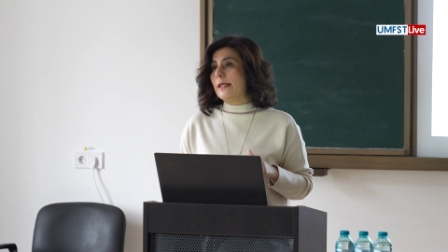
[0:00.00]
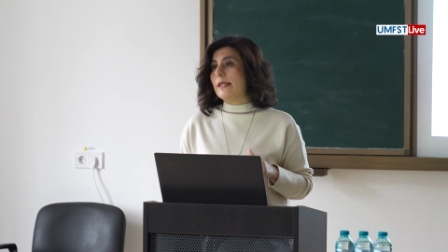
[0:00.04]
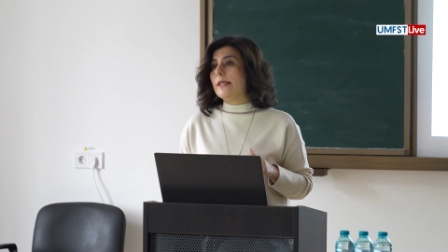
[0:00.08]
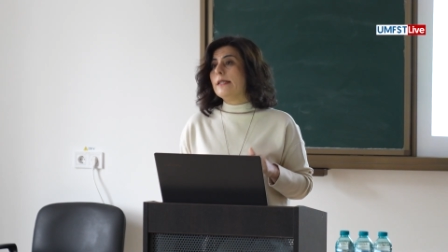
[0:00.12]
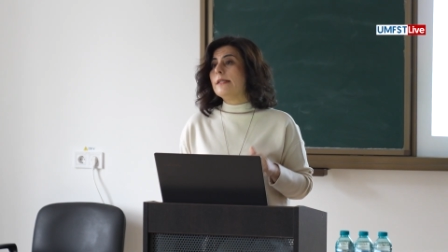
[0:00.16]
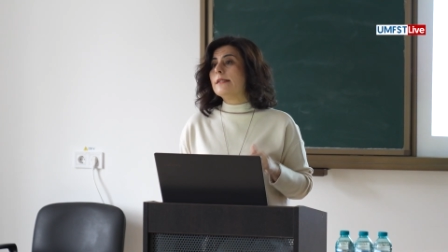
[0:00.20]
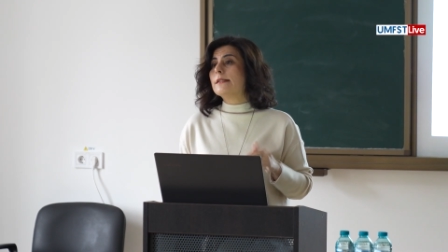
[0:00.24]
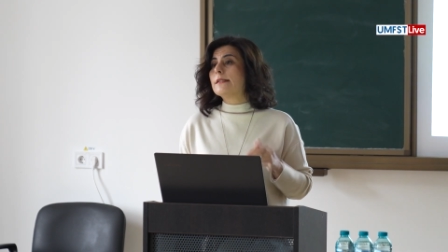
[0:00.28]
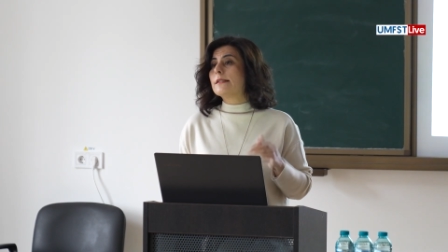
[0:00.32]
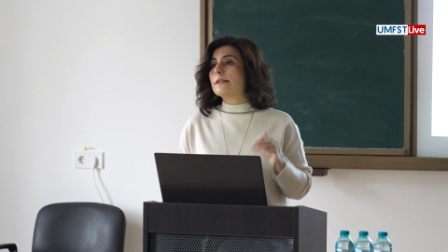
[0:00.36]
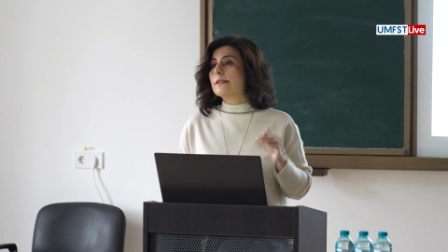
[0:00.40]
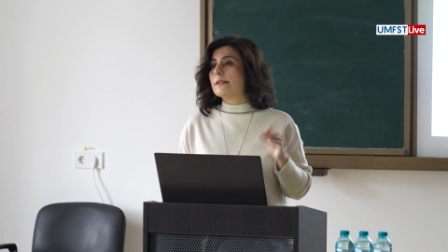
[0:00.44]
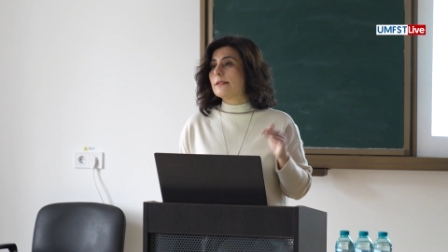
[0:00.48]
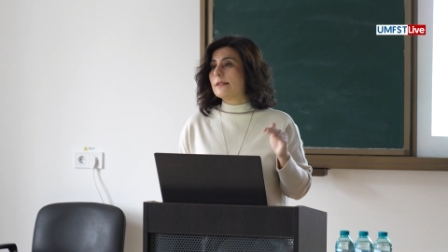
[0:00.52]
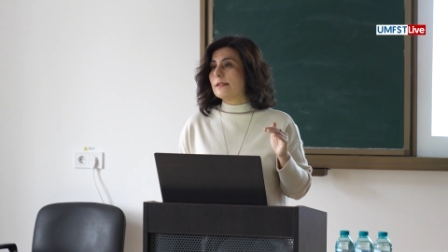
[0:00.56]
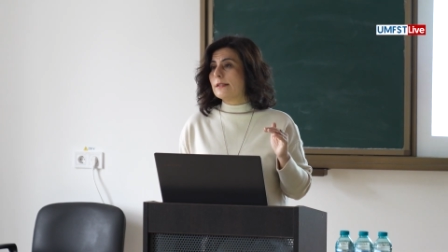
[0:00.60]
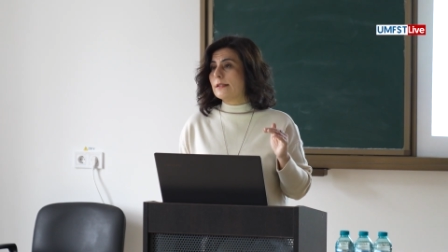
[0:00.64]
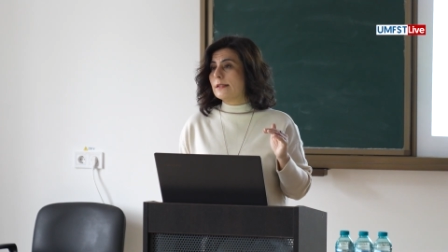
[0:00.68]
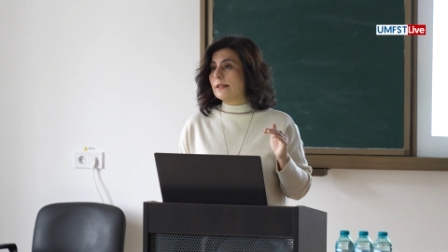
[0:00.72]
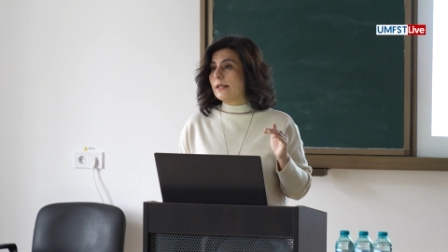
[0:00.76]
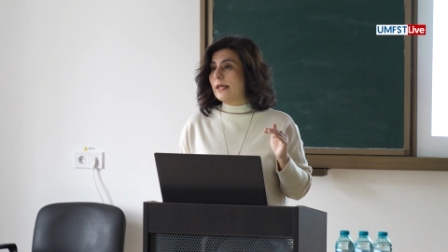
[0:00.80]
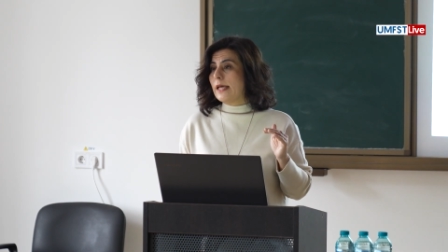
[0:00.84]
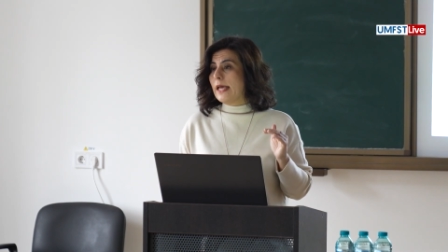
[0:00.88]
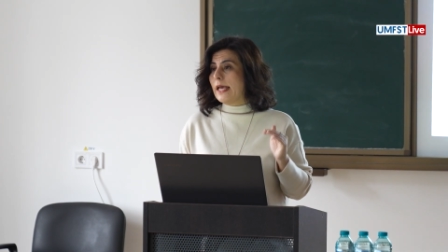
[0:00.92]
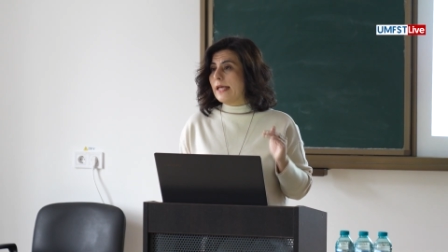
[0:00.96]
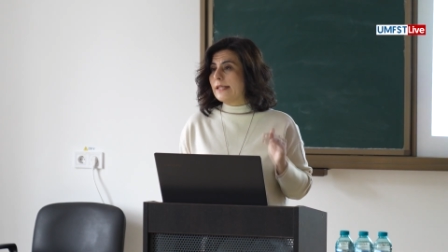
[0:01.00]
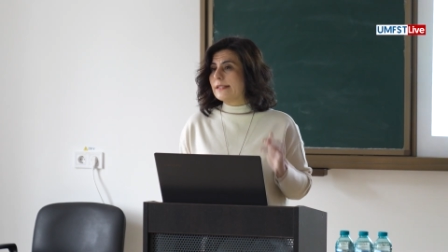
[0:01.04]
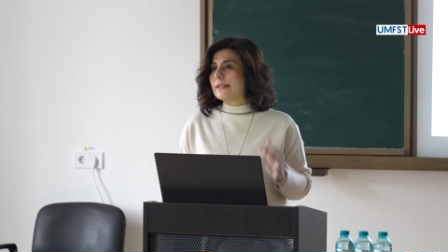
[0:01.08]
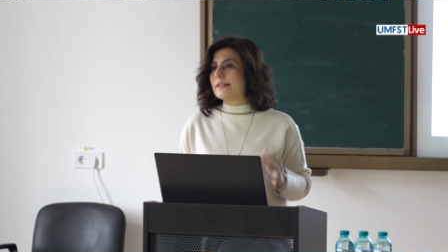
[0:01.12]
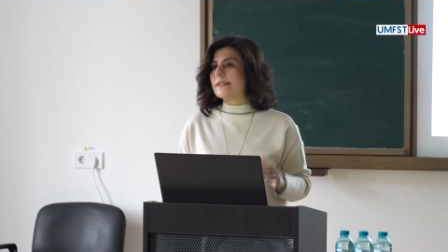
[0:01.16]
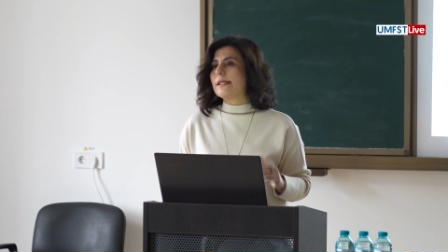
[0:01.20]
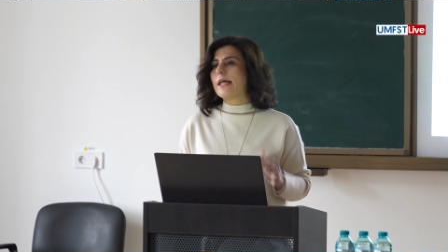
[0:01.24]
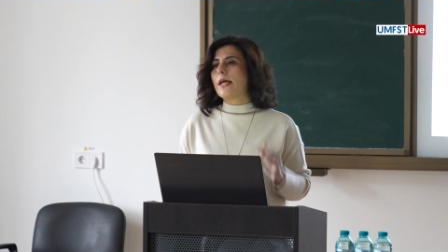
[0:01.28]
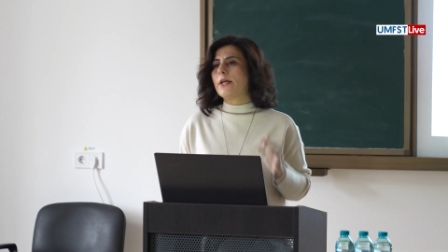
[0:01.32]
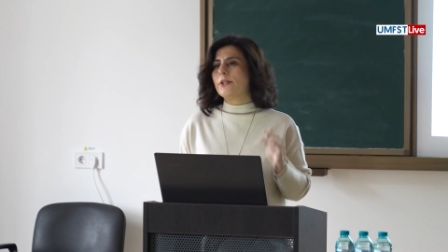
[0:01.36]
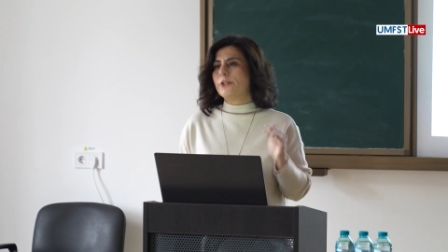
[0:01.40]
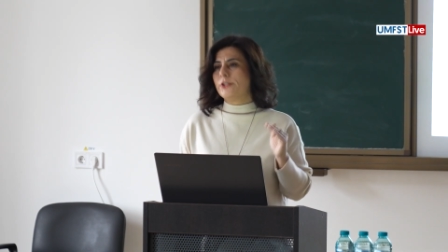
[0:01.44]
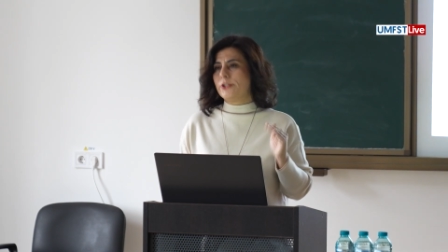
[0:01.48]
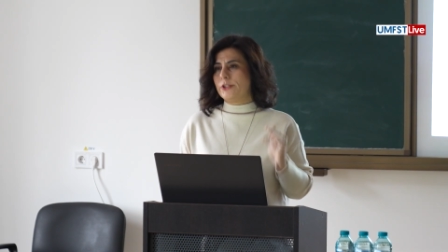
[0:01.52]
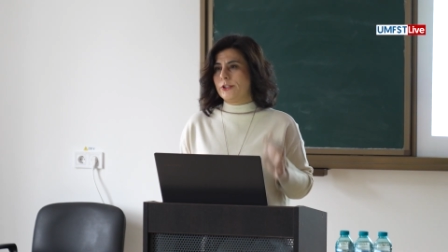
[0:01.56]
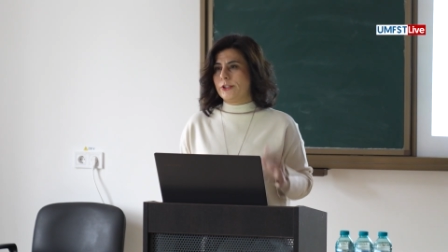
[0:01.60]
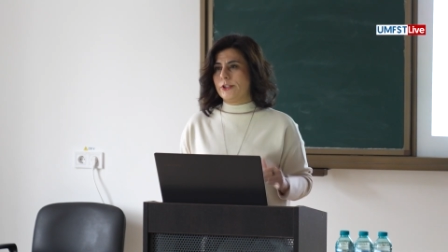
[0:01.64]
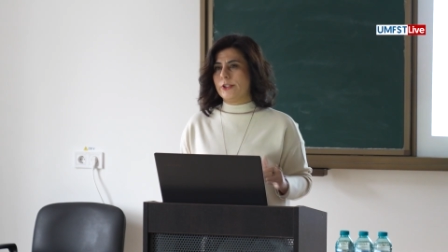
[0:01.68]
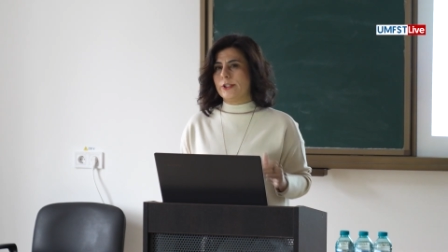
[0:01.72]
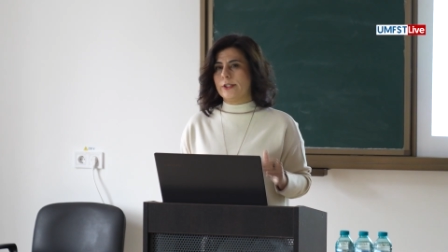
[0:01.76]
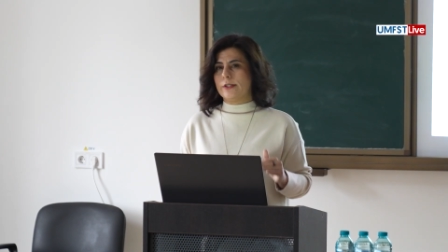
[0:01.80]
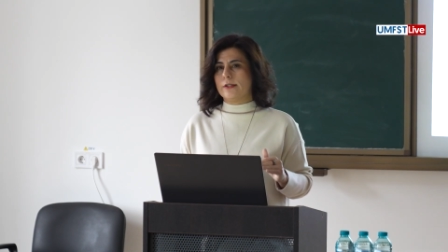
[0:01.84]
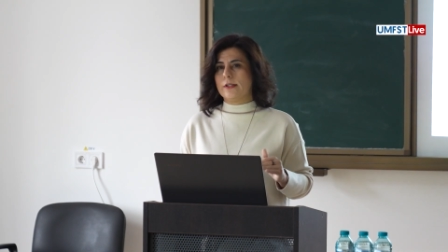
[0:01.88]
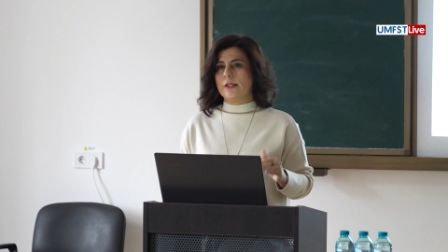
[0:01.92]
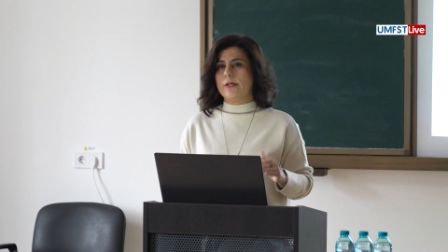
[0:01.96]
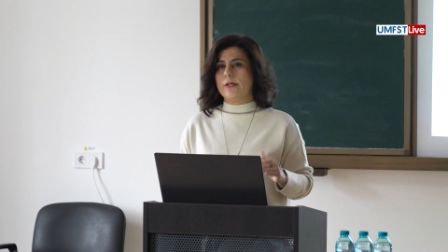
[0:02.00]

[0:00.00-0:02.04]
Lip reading: is the essential.